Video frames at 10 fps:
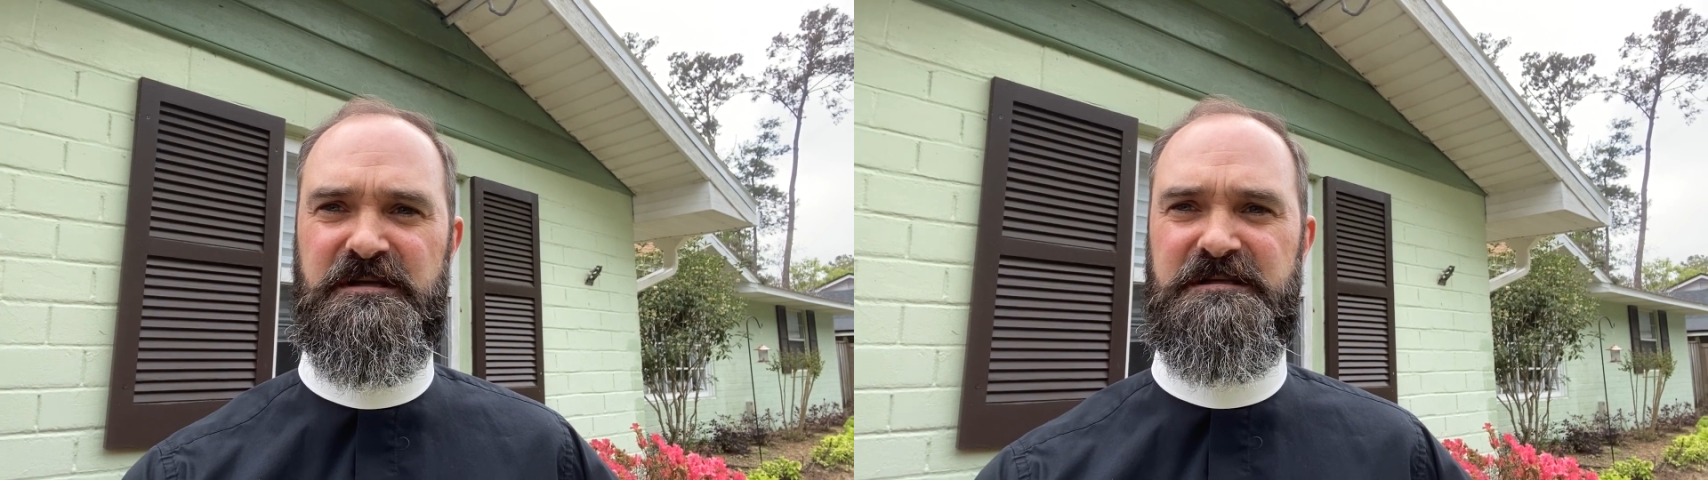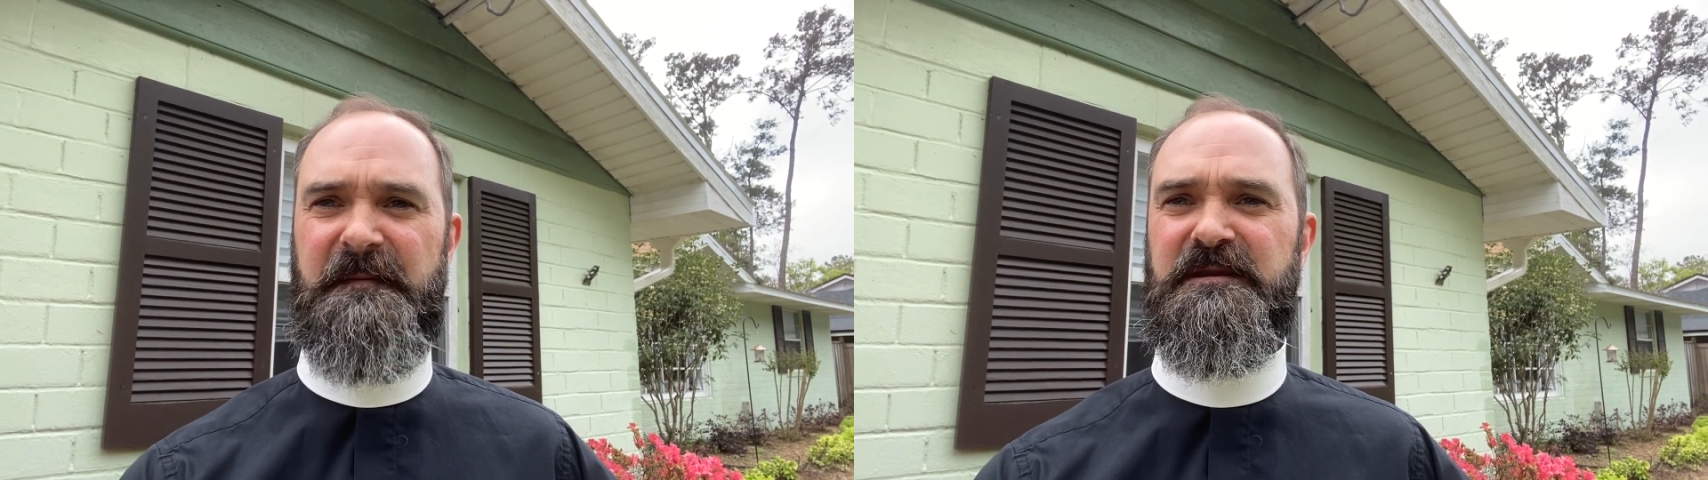
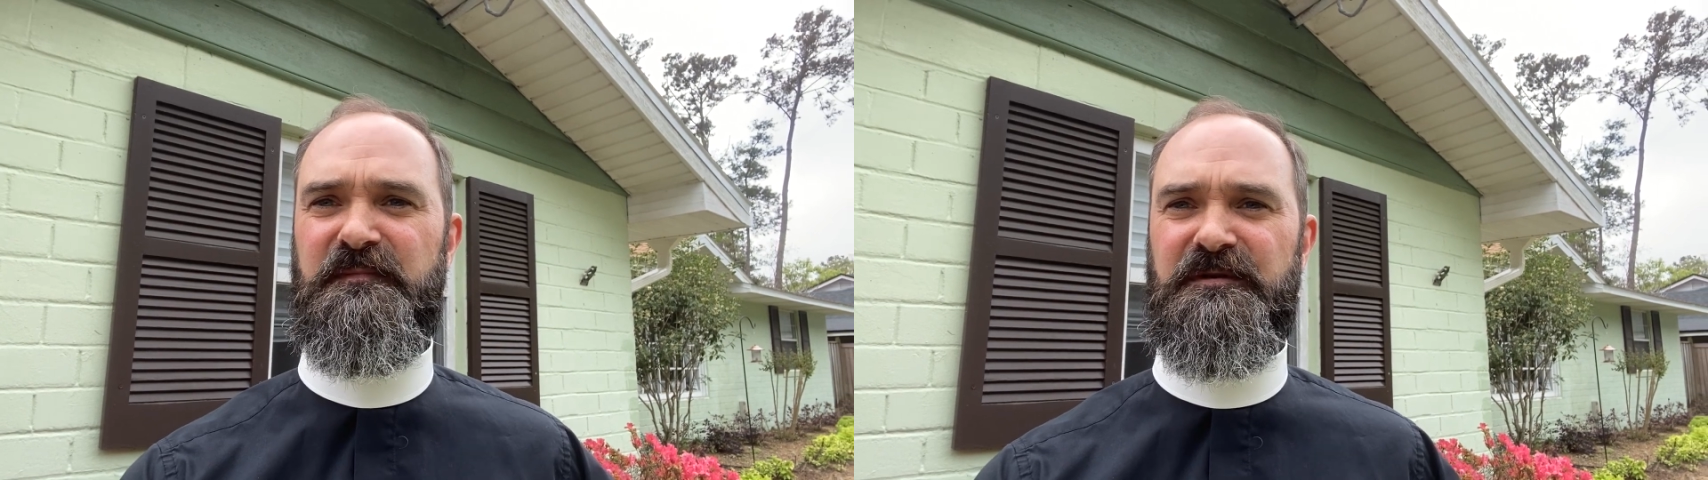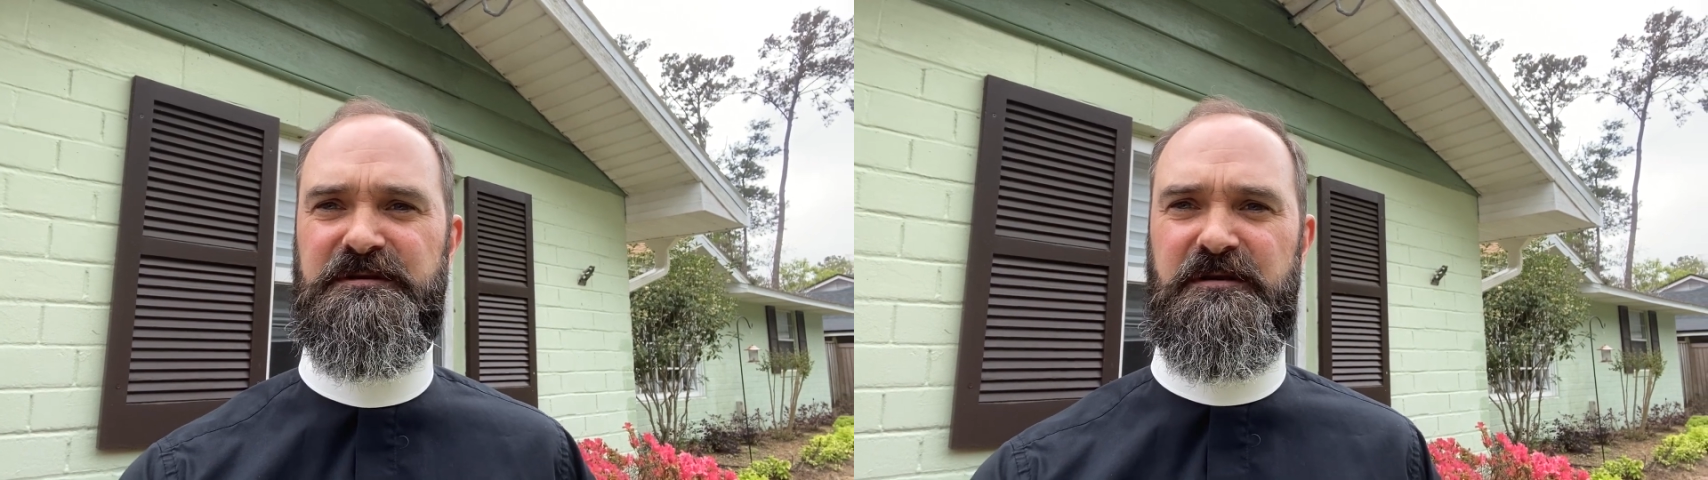
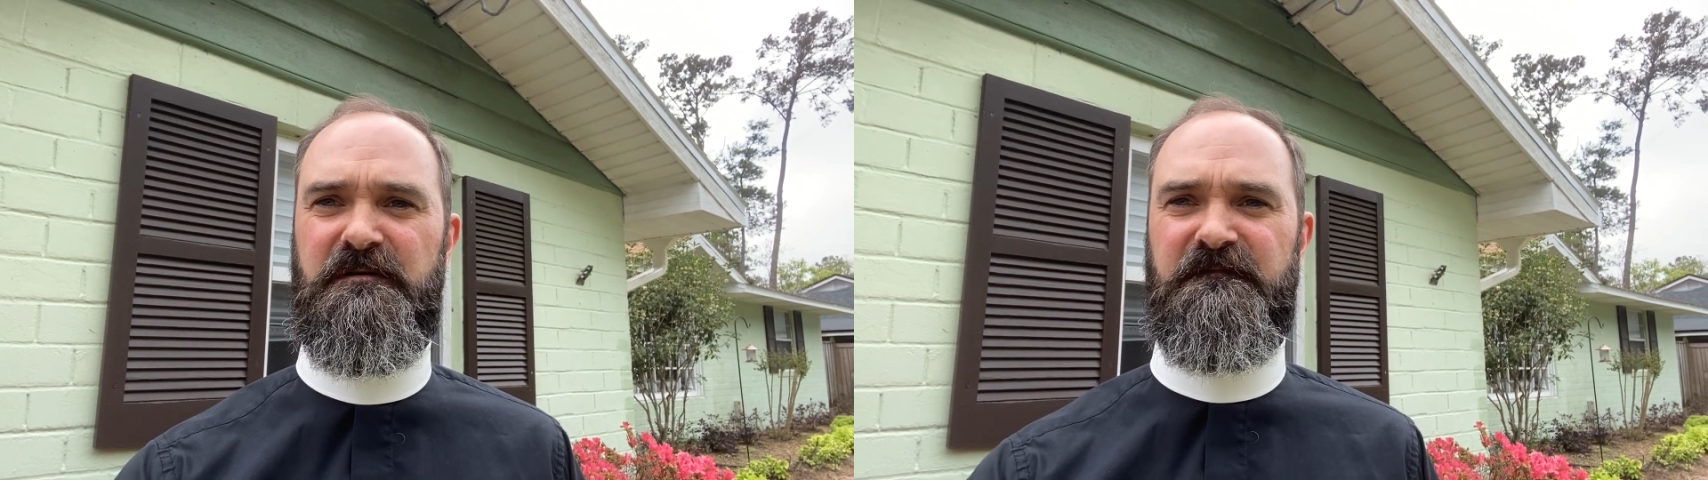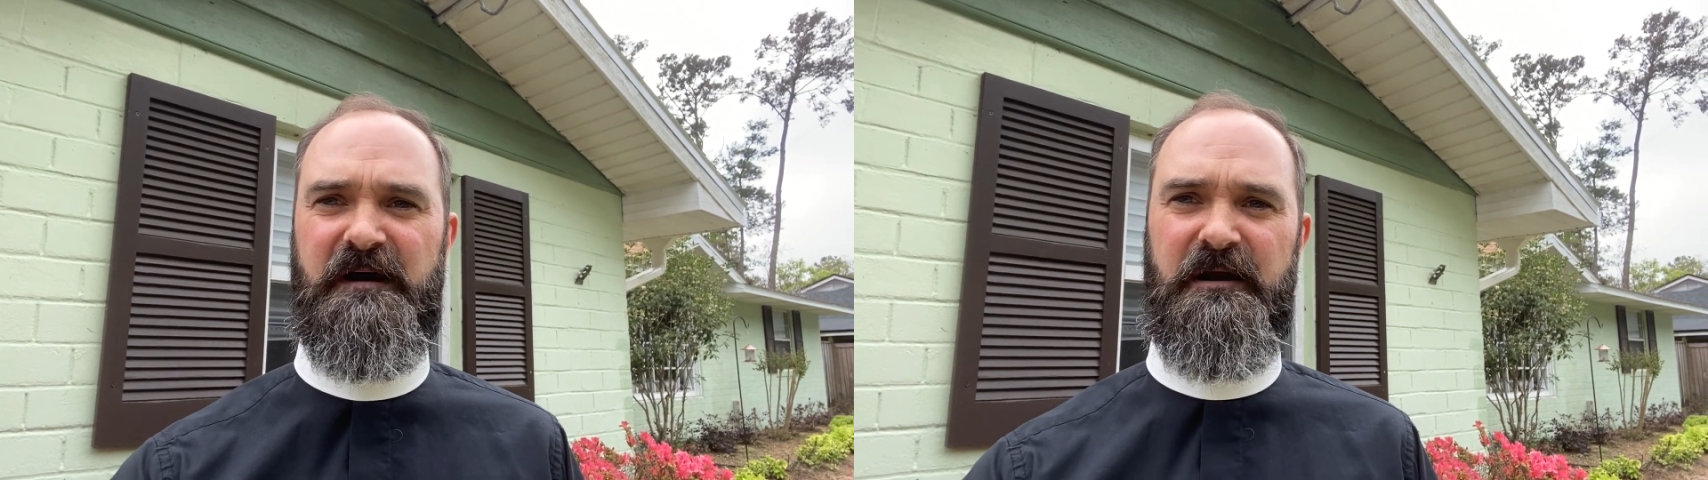susceptible to
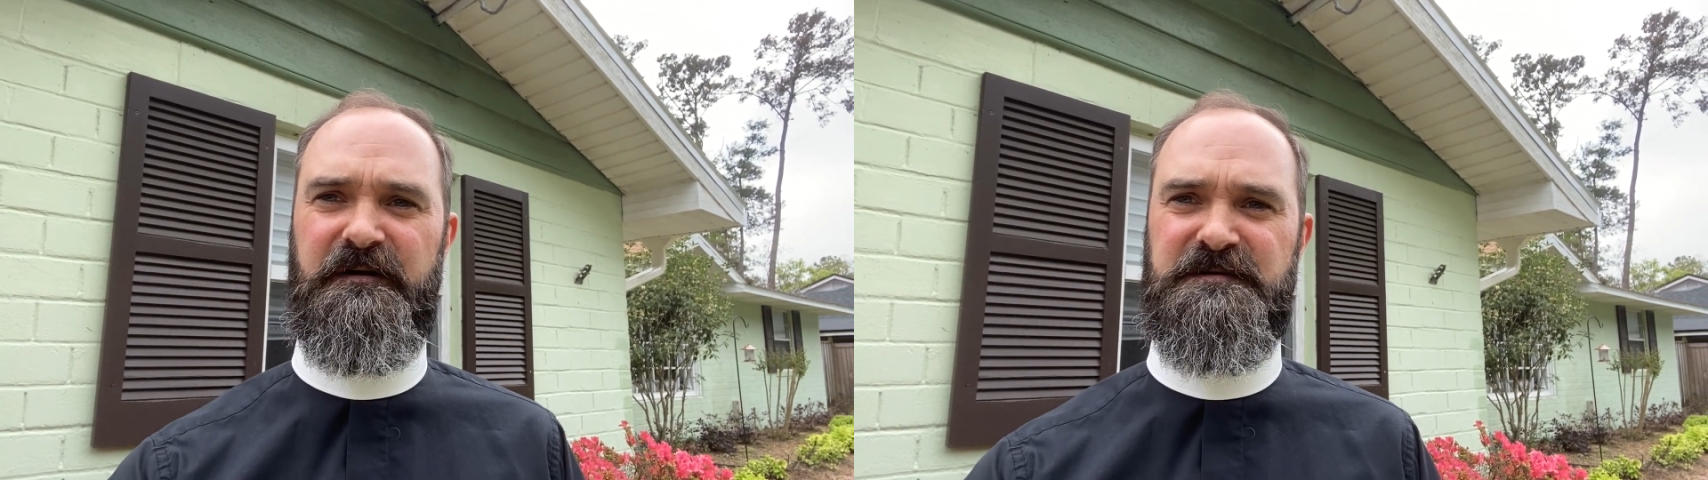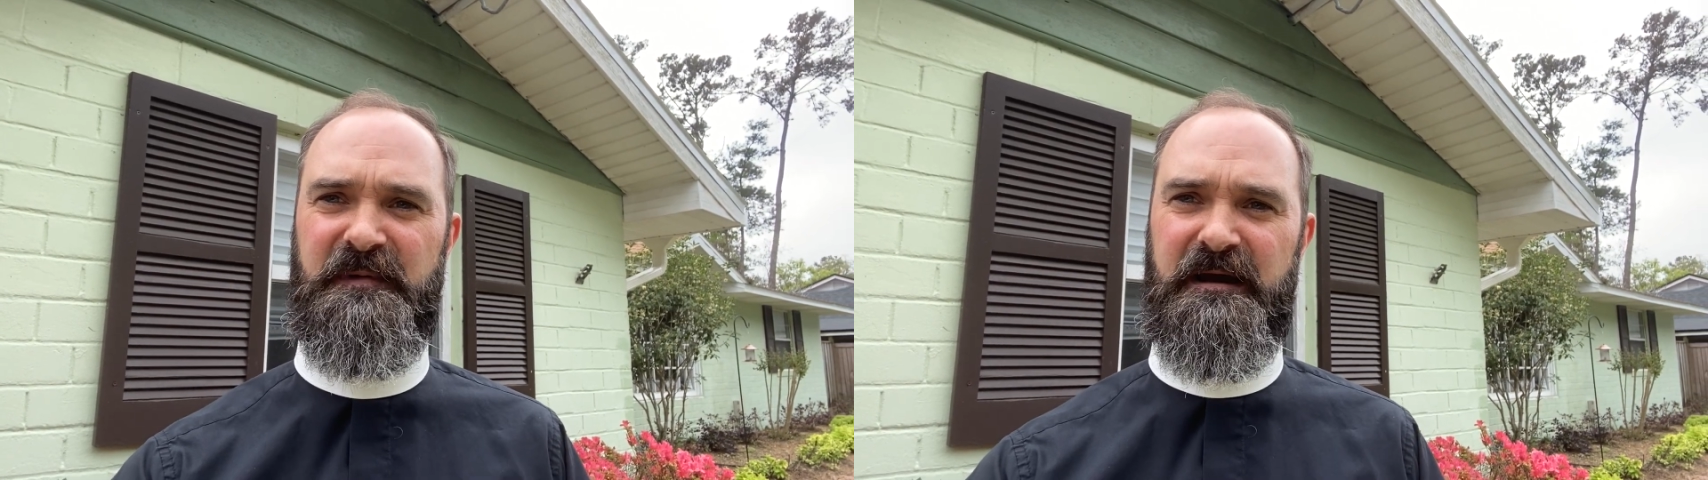the
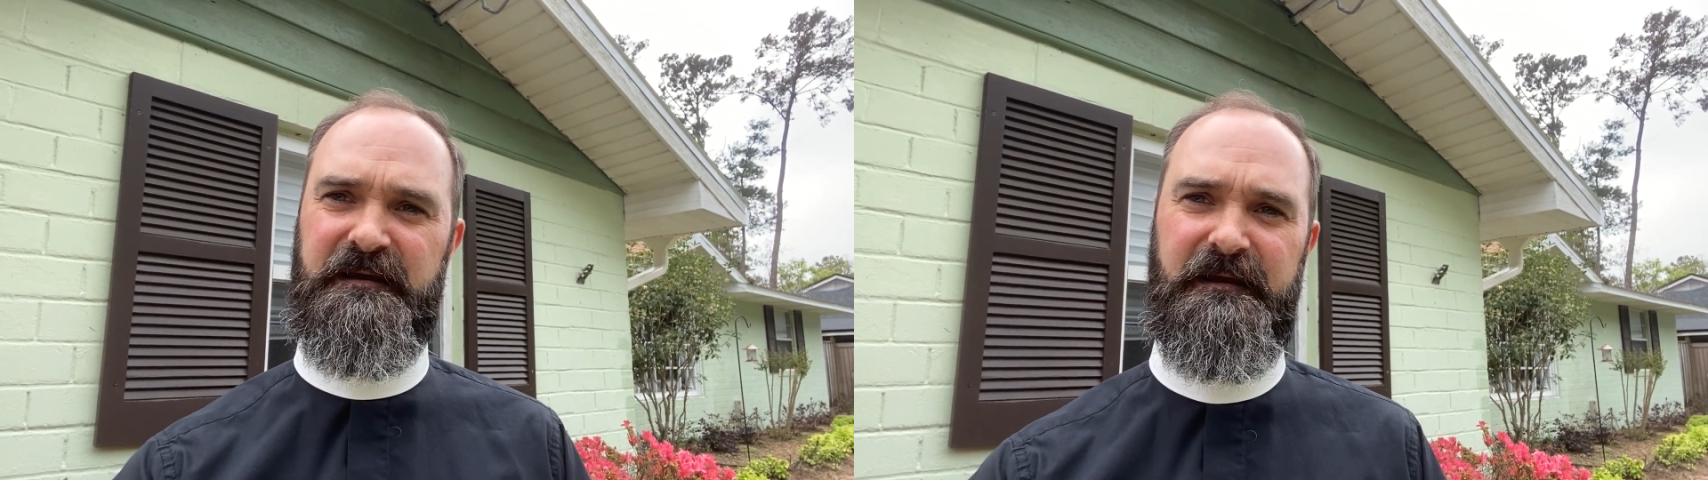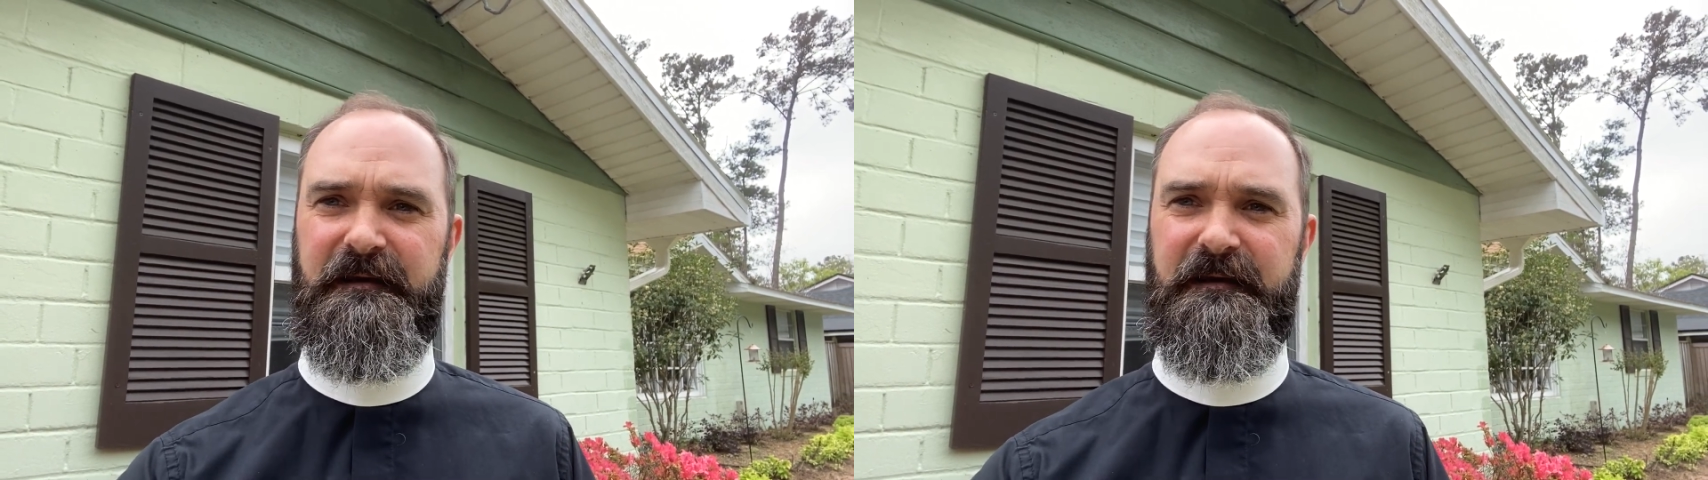virus by